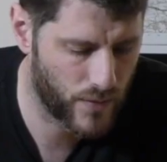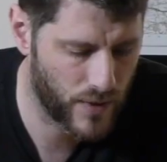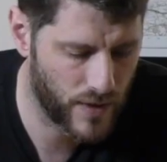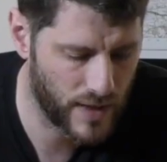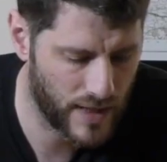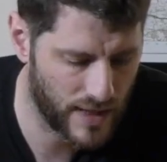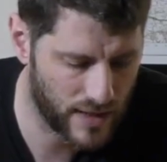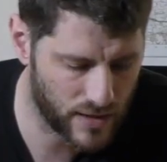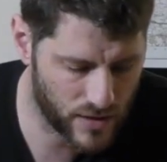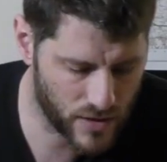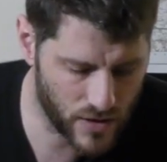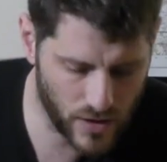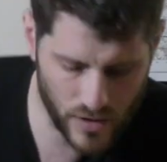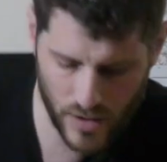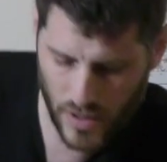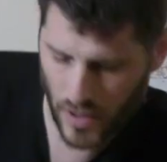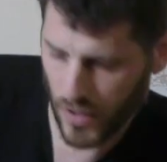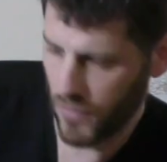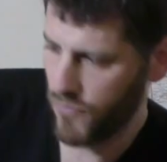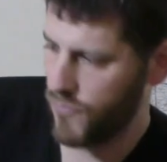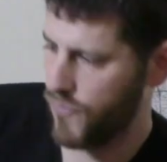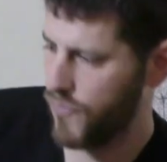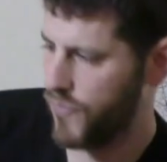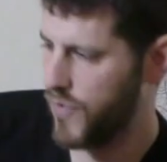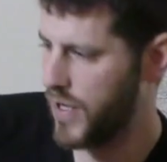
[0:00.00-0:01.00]
But that looks good.
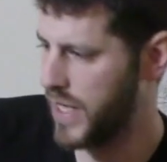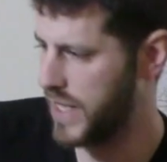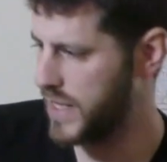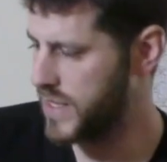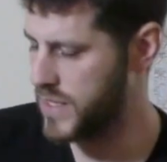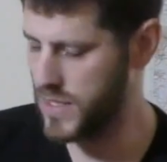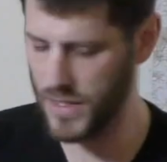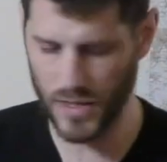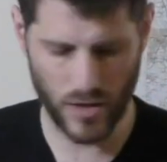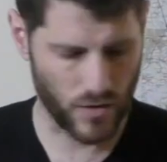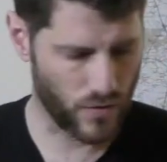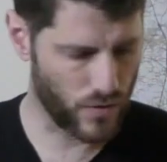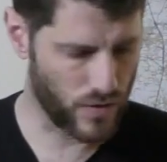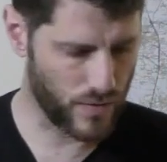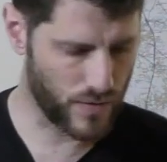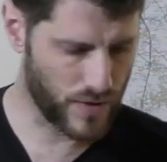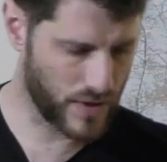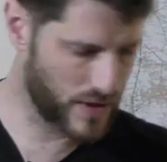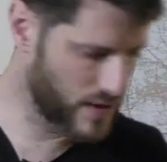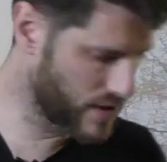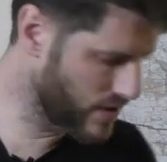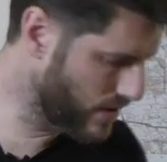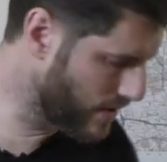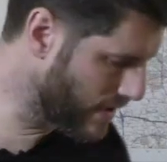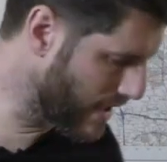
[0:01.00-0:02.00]
Right, so what I'm
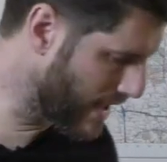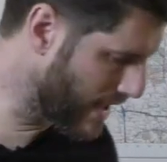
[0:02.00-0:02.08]
going to do